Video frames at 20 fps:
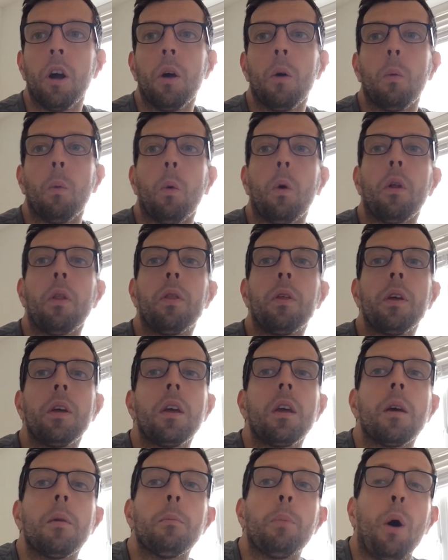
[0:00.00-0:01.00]
one of
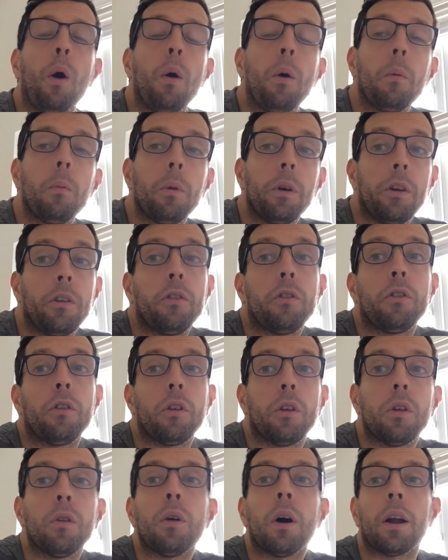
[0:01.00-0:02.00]
the important ways
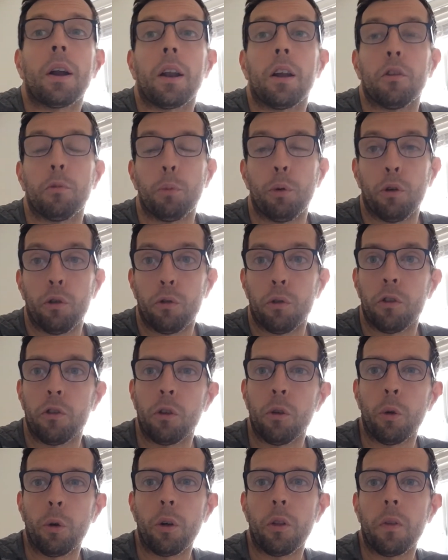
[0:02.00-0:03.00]
to analyse poetry is to
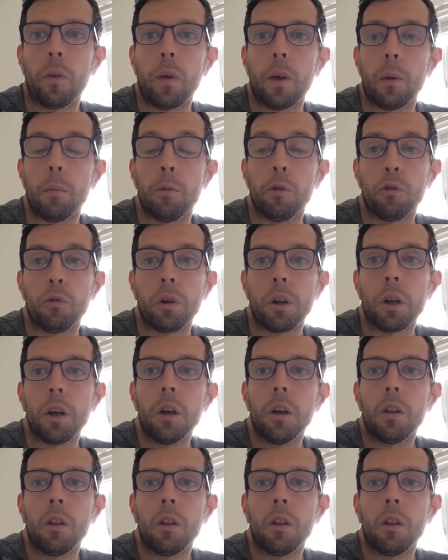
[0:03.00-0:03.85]
look at the imagery,